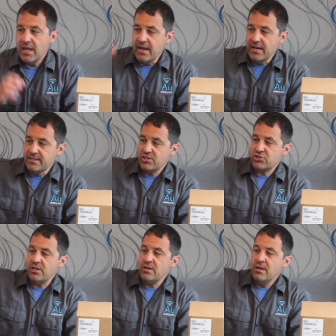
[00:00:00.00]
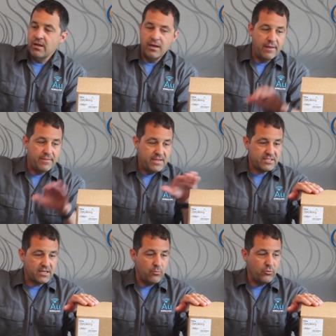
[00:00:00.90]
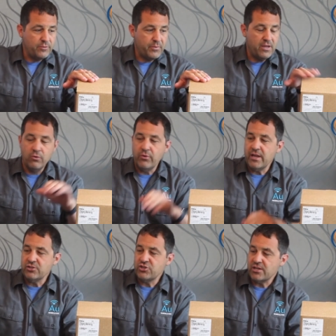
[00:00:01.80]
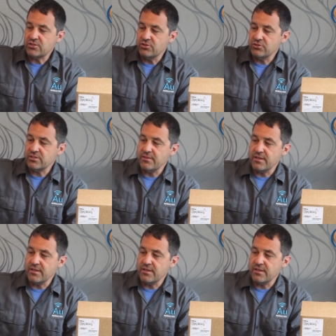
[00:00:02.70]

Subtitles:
In addition, these come with PoE injectors.